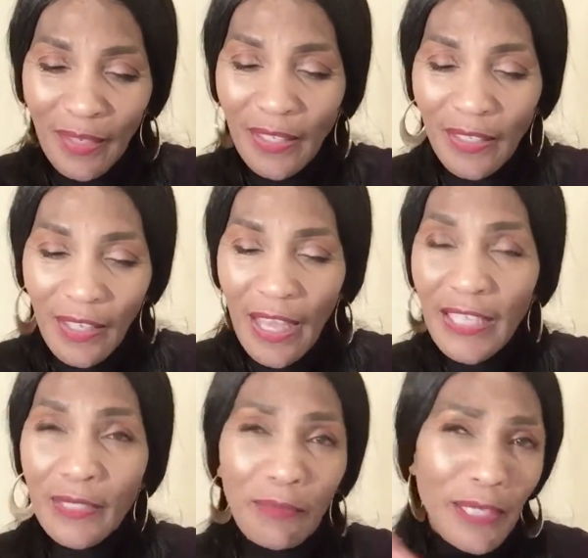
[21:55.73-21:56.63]
and the
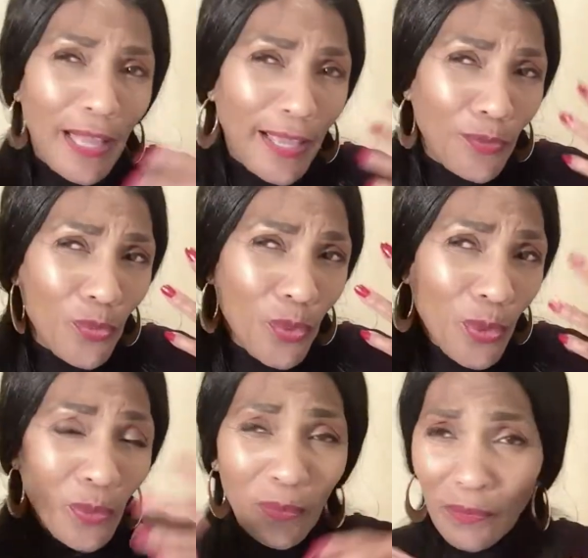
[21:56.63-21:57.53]
guys will be like,
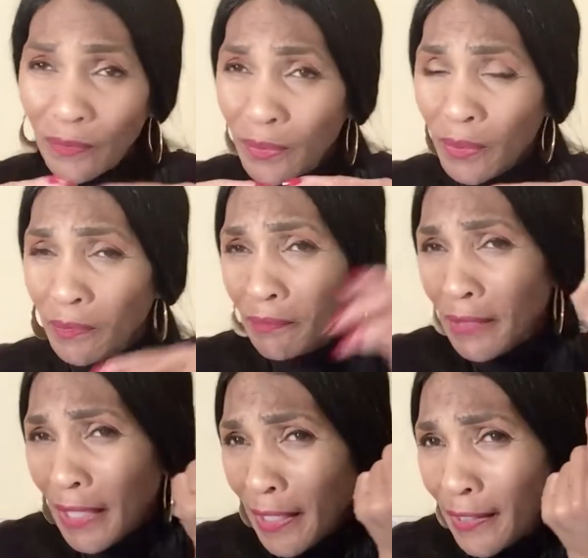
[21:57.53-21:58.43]
woo, woo,
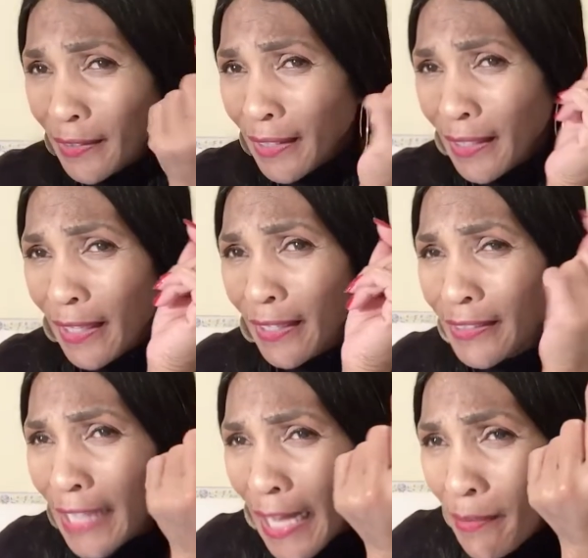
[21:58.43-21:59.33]
man, look at
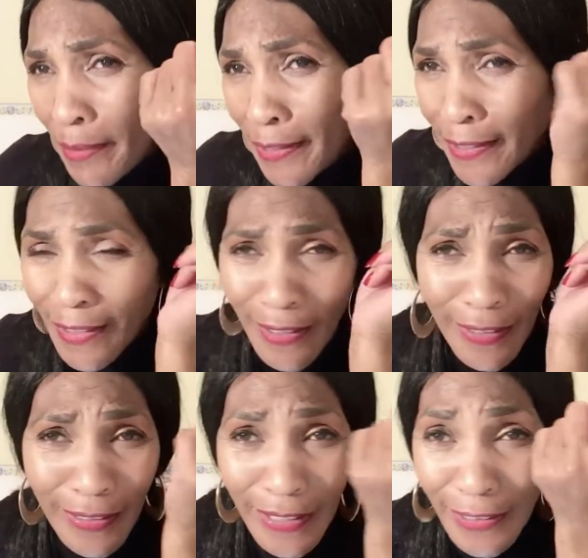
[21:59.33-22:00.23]
that, diamonds.
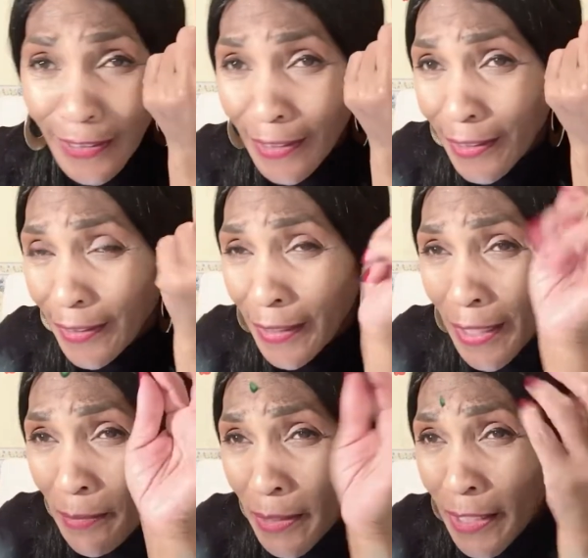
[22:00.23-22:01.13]
That chick got
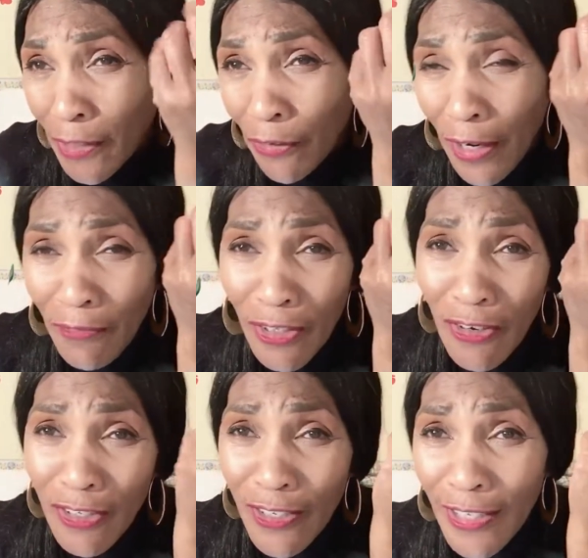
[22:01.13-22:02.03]
diamonds engraved in
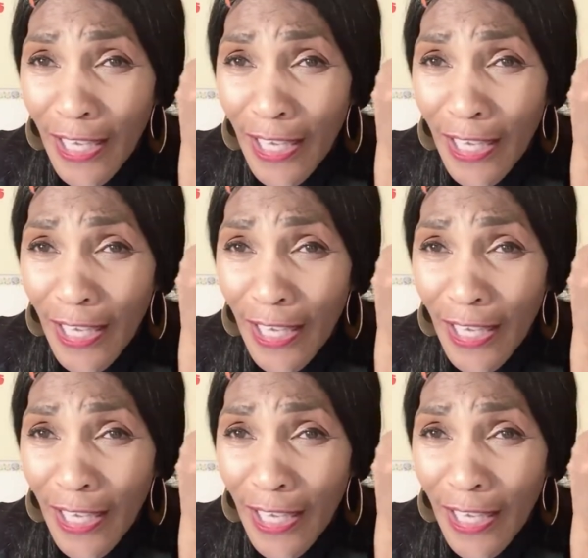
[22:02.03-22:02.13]
her